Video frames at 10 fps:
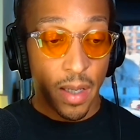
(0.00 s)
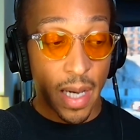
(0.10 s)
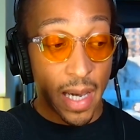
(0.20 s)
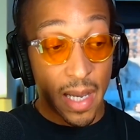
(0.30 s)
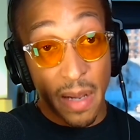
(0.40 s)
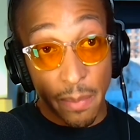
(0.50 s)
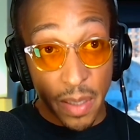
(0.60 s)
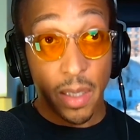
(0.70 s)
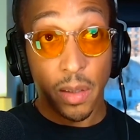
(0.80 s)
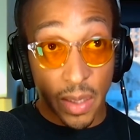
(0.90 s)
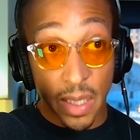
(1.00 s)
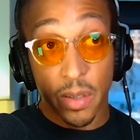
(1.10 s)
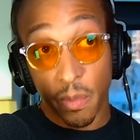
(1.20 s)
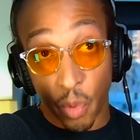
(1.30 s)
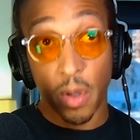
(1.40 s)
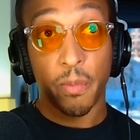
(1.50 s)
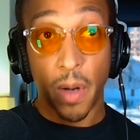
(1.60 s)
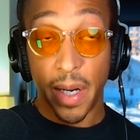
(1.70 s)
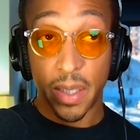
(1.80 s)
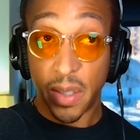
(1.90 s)
and maybe look into more of the
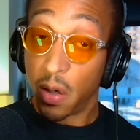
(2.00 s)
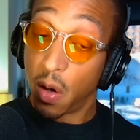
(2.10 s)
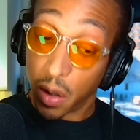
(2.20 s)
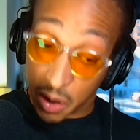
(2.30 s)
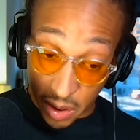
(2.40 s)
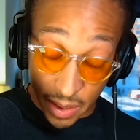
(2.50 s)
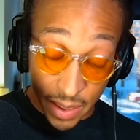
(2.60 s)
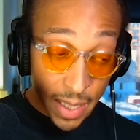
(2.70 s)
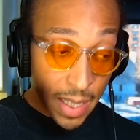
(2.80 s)
products that are good.